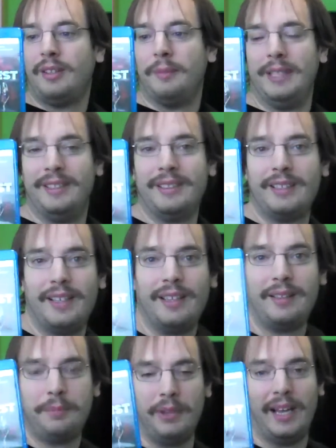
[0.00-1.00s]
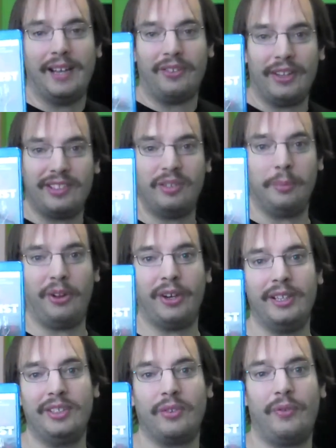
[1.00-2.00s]
I mean, it had like
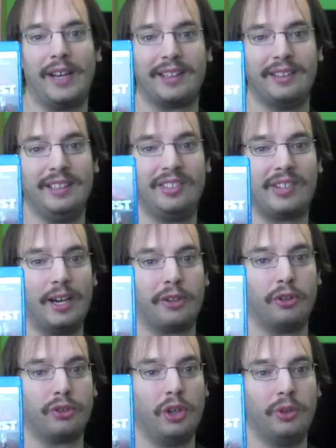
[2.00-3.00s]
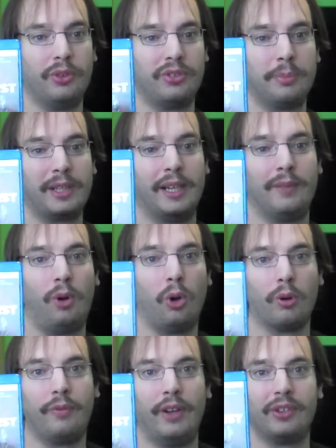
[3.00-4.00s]
similarities, the fact that these characters go to some kind of
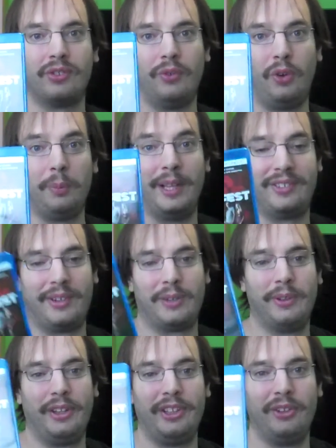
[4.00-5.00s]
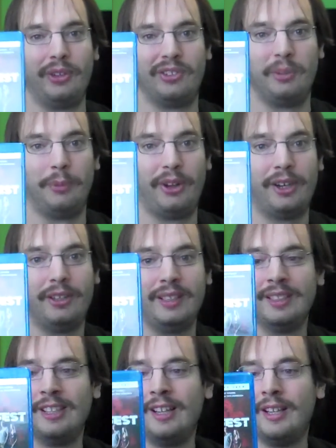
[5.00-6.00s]
horror festival. That's like really the only similarity.
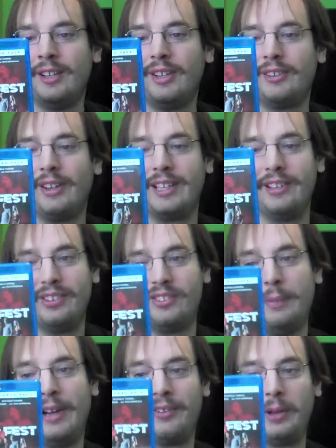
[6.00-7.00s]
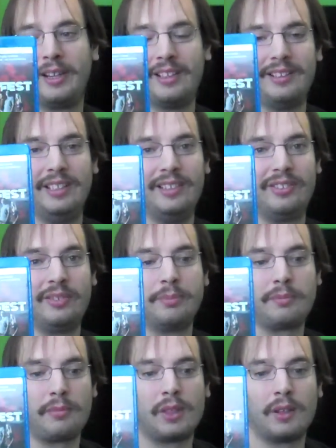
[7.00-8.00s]
Like, it's about like these
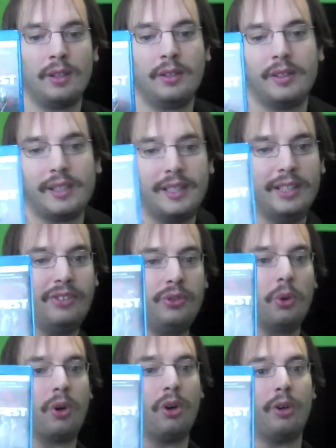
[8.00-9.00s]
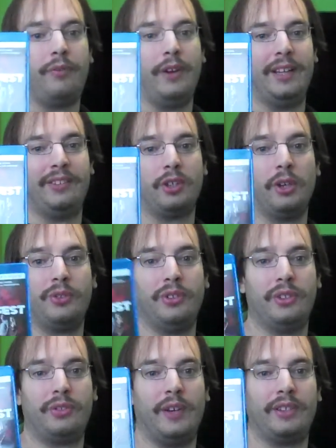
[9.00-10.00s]
kids who are horror fans go to
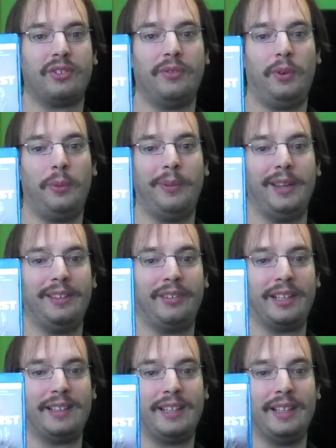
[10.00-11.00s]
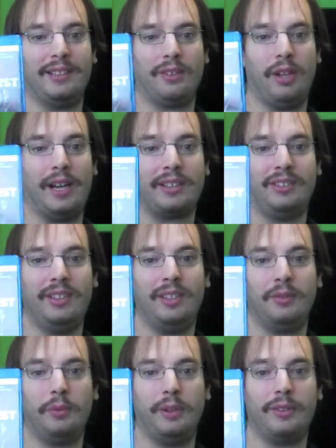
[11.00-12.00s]
this festival, but then like they get locked
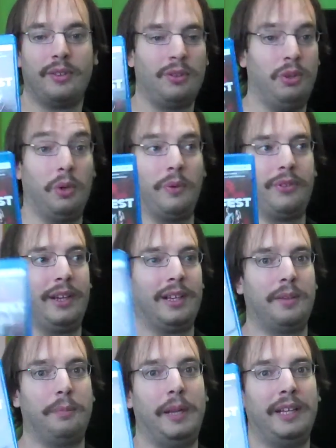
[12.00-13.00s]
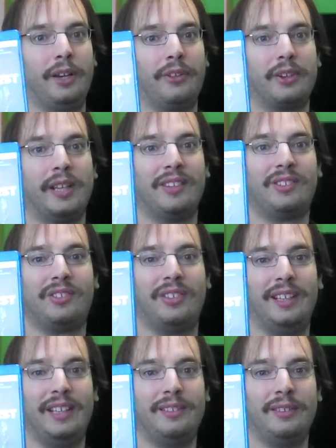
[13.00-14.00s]
in with, along with like many other guests,
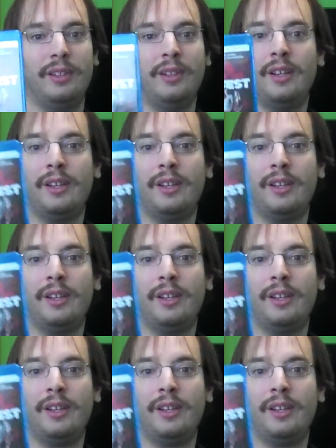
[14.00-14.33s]
and then